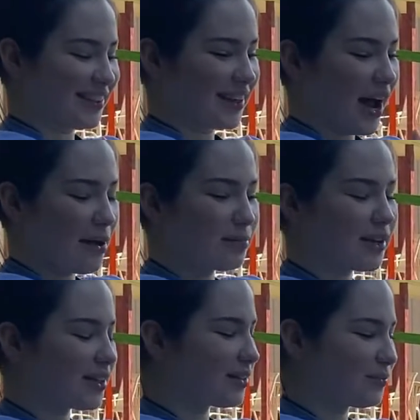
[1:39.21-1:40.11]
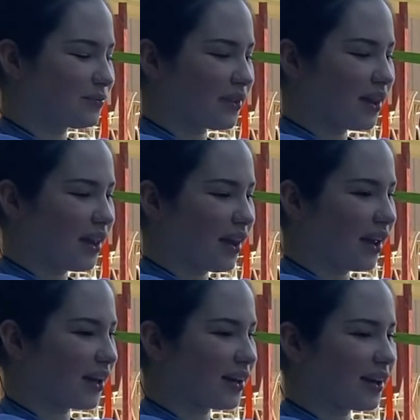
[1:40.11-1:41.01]
Okay. I mean,
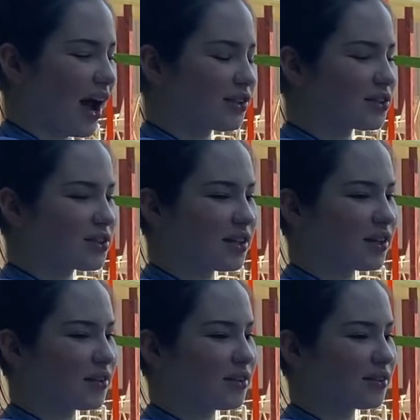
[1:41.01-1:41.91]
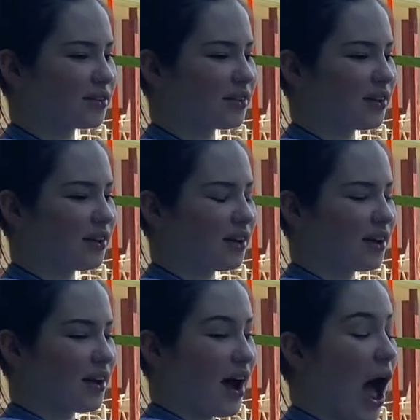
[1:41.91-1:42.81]
like, I just think
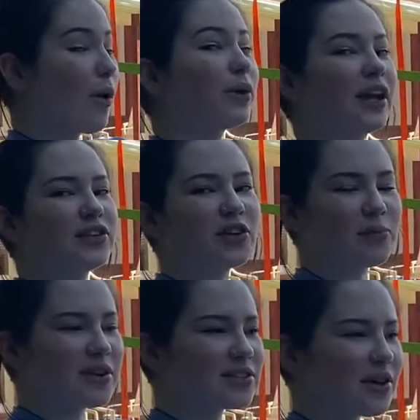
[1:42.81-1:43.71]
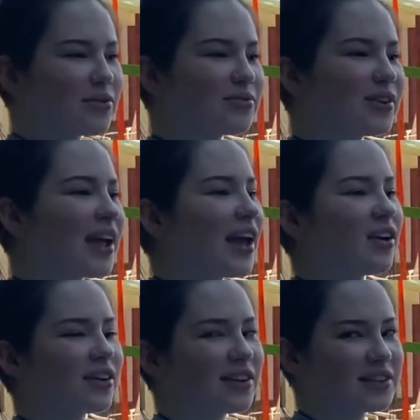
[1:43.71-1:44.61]
I would consider myself an
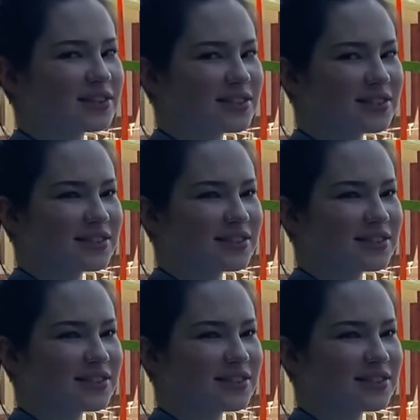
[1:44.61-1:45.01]
anarchist.